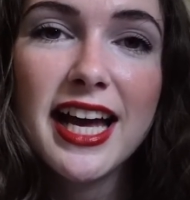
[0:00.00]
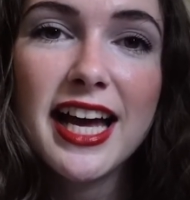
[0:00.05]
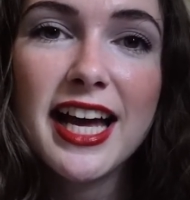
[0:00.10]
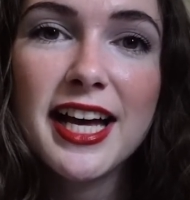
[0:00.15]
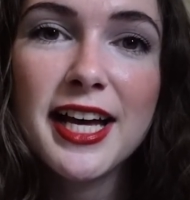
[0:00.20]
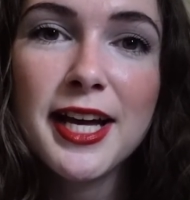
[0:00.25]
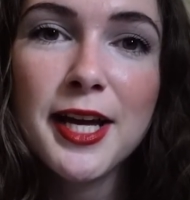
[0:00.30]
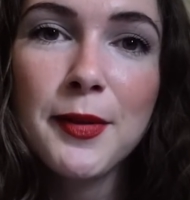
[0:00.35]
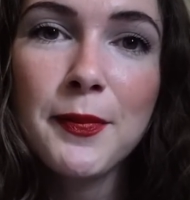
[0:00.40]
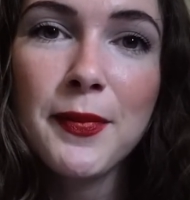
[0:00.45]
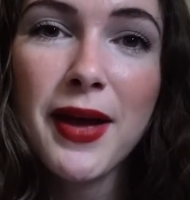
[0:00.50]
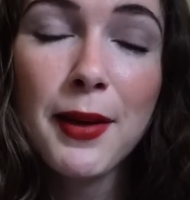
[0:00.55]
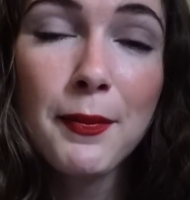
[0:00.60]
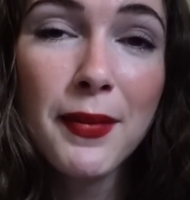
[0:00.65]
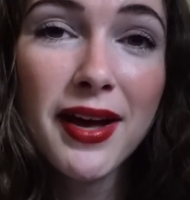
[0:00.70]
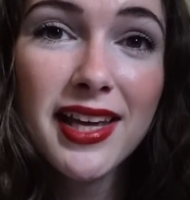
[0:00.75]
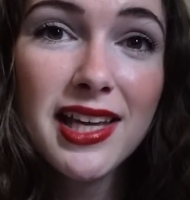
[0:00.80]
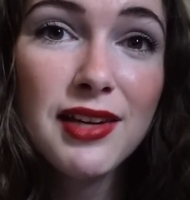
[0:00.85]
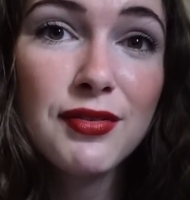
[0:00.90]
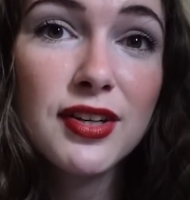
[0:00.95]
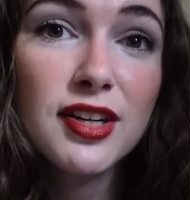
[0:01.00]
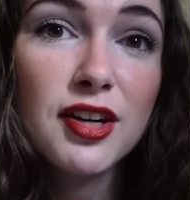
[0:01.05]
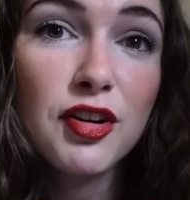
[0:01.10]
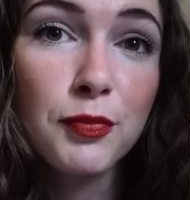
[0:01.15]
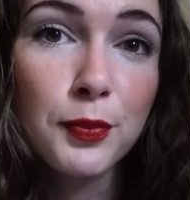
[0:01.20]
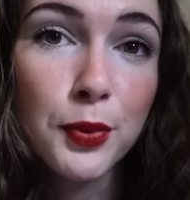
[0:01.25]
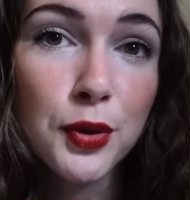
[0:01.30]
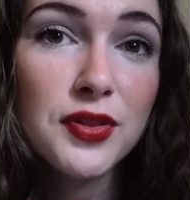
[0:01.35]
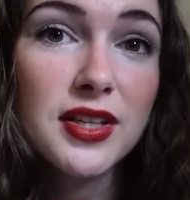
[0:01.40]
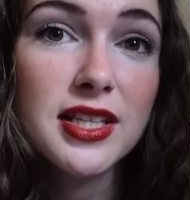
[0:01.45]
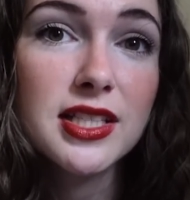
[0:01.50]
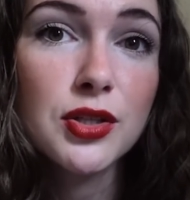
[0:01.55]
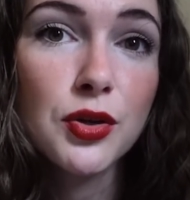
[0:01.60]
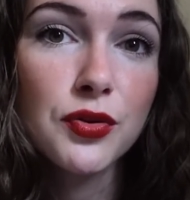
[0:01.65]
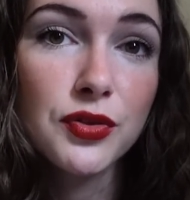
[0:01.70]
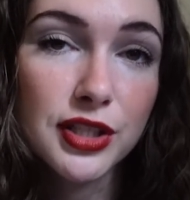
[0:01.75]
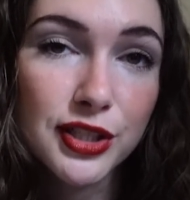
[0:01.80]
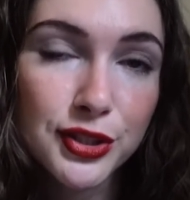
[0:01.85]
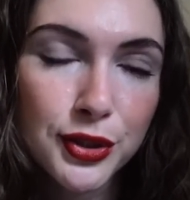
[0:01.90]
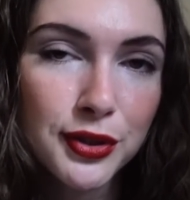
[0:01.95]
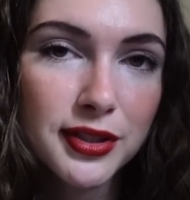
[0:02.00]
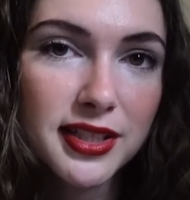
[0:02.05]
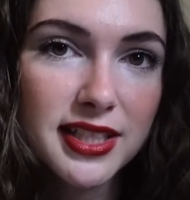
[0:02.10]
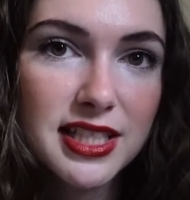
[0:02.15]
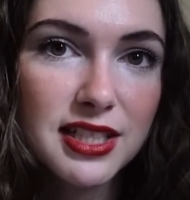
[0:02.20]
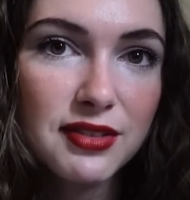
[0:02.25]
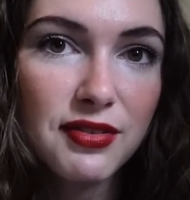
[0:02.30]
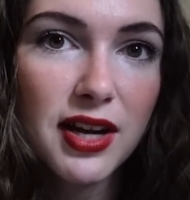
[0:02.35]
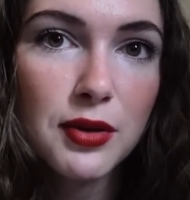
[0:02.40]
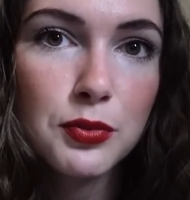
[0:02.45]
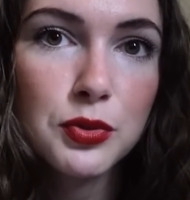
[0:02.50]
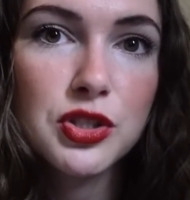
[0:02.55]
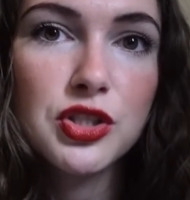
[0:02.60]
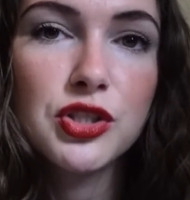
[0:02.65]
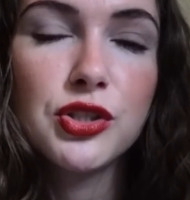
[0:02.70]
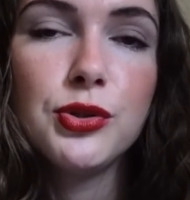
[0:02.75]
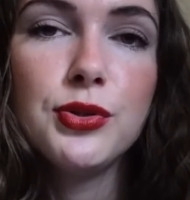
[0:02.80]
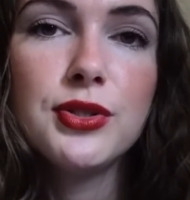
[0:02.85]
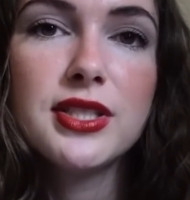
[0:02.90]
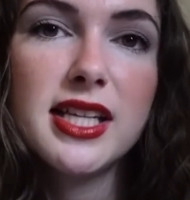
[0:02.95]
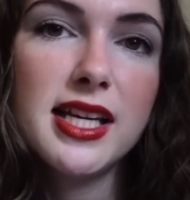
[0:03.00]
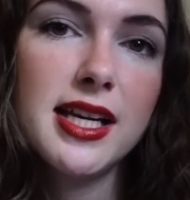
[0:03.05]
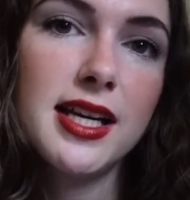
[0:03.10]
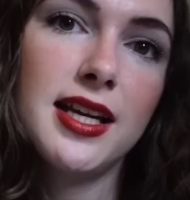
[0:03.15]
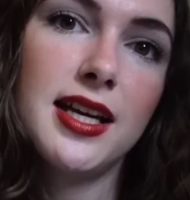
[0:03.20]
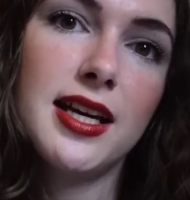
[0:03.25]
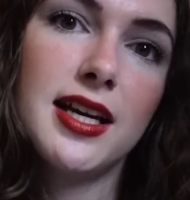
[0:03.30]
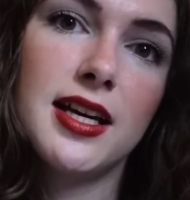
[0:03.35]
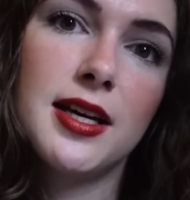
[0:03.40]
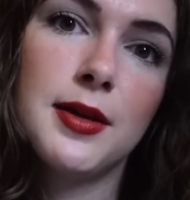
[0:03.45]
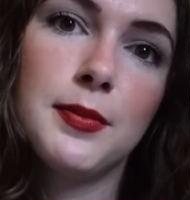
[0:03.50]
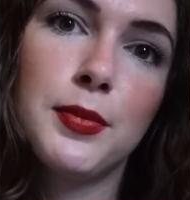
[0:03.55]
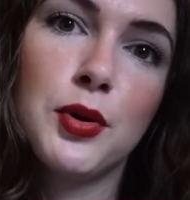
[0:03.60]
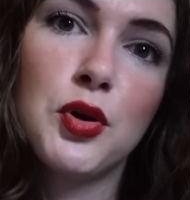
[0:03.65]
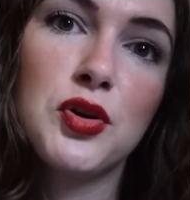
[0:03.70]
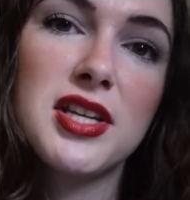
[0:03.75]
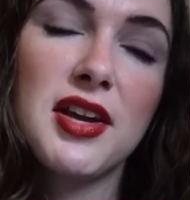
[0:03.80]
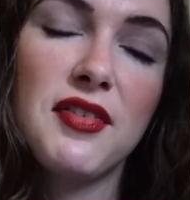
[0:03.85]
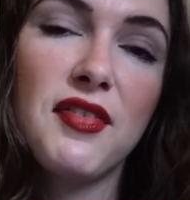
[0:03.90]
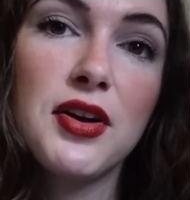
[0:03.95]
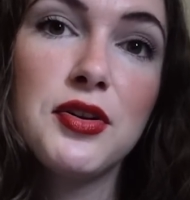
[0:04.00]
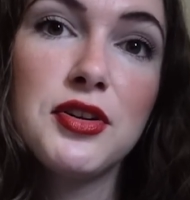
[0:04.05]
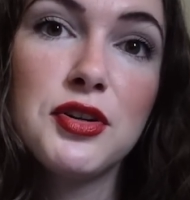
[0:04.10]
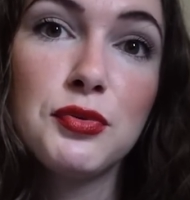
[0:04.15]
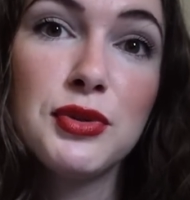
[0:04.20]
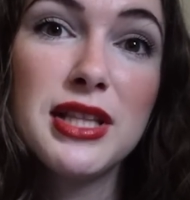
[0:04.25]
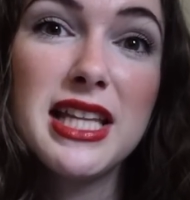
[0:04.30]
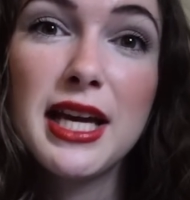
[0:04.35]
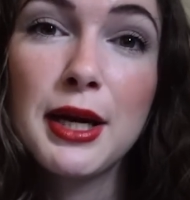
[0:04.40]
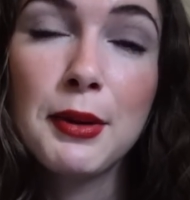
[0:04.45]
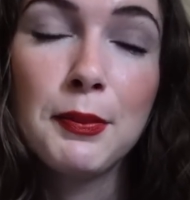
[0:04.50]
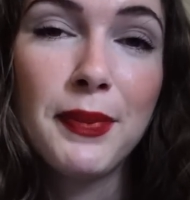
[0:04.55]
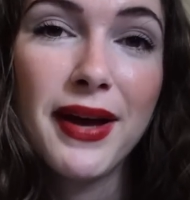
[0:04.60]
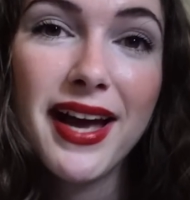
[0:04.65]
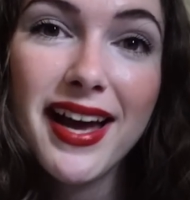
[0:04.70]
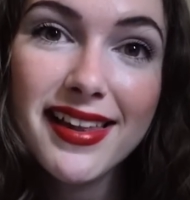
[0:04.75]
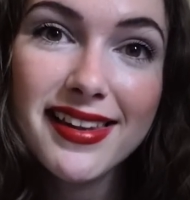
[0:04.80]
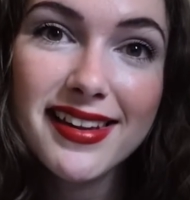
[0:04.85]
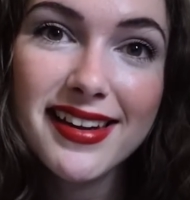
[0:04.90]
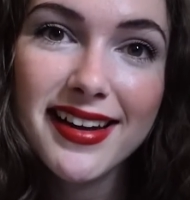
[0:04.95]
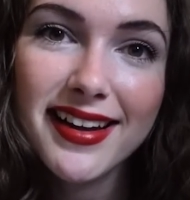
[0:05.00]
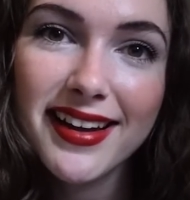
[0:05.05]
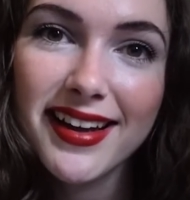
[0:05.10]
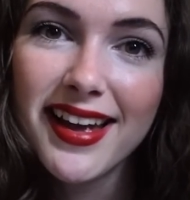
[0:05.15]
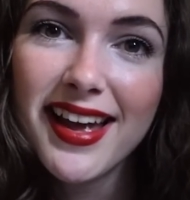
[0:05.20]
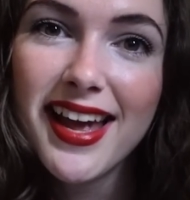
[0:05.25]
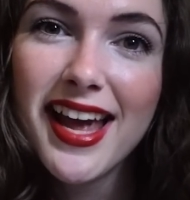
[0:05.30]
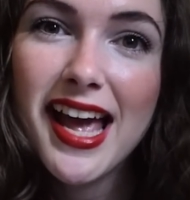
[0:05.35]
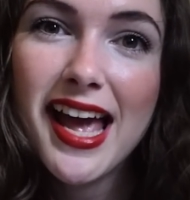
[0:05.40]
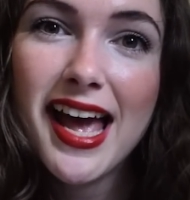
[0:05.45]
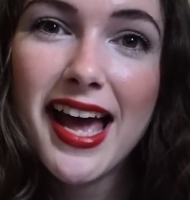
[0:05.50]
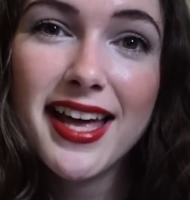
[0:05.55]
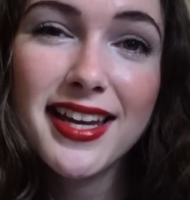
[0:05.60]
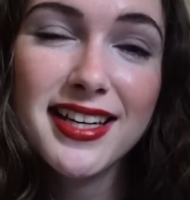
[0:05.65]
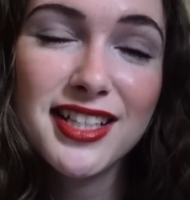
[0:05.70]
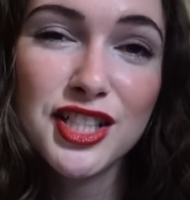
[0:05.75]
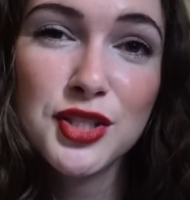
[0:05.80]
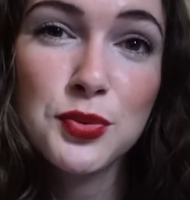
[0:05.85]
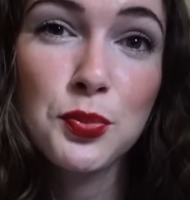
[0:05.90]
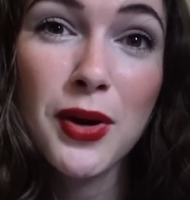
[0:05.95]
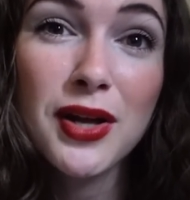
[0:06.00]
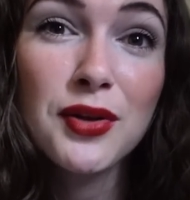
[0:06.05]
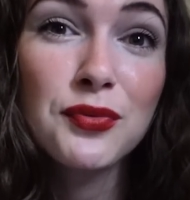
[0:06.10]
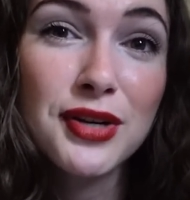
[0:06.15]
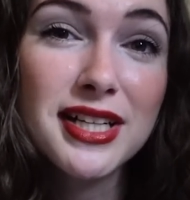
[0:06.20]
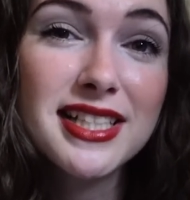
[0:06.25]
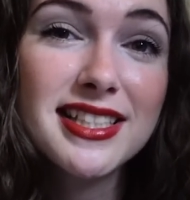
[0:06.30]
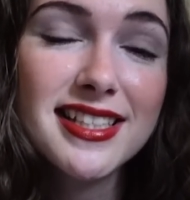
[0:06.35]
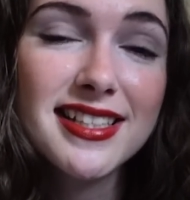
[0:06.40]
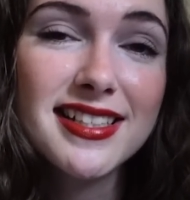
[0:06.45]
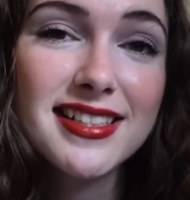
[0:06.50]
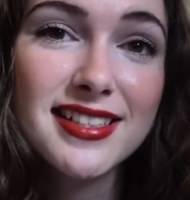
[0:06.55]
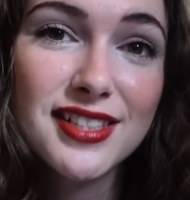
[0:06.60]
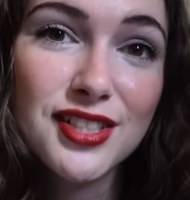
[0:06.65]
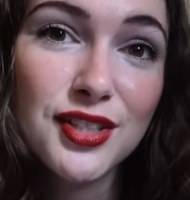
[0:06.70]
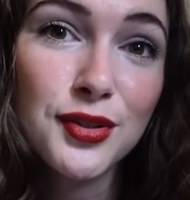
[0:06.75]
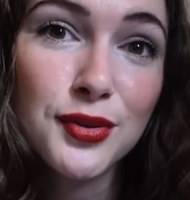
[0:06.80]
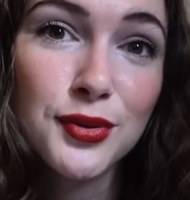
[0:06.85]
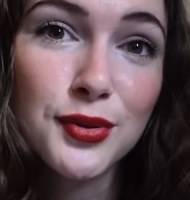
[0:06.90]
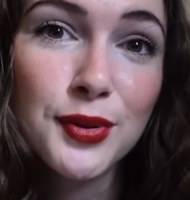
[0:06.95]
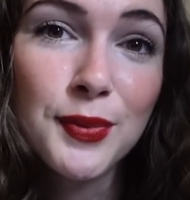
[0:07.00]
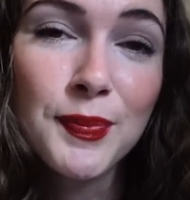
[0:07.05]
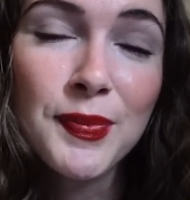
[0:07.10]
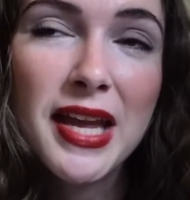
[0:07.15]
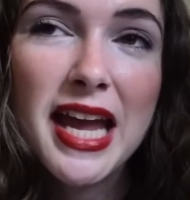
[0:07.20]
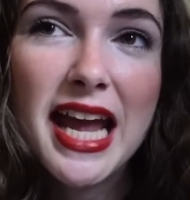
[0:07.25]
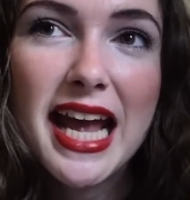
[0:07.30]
I might even have put this on the shortlist if I was choosing, because I found it really compelling and just well written too.